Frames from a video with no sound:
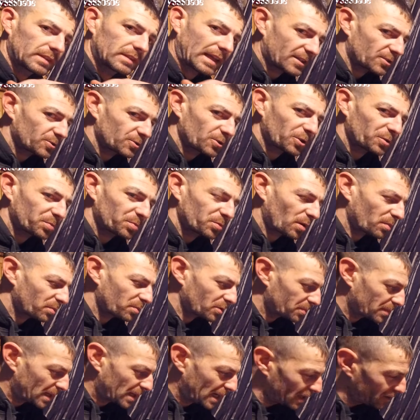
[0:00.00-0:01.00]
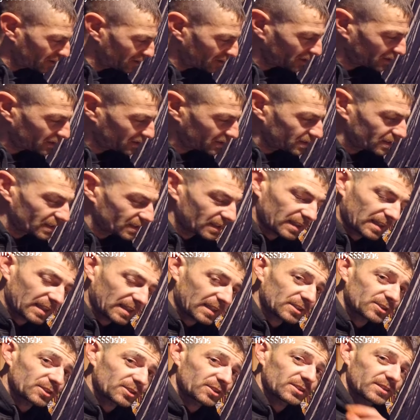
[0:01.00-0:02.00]
that's not a problem either.
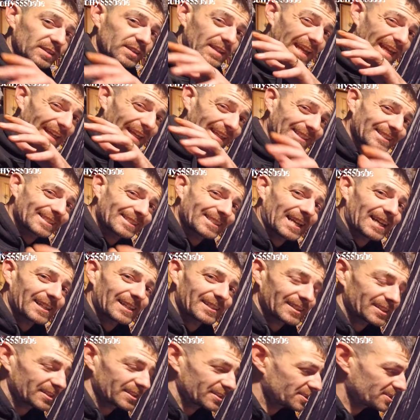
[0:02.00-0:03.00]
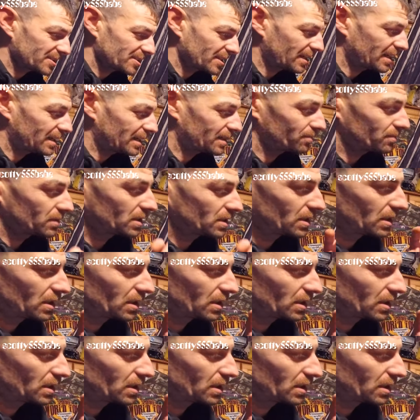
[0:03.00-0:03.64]
It's exactly the same.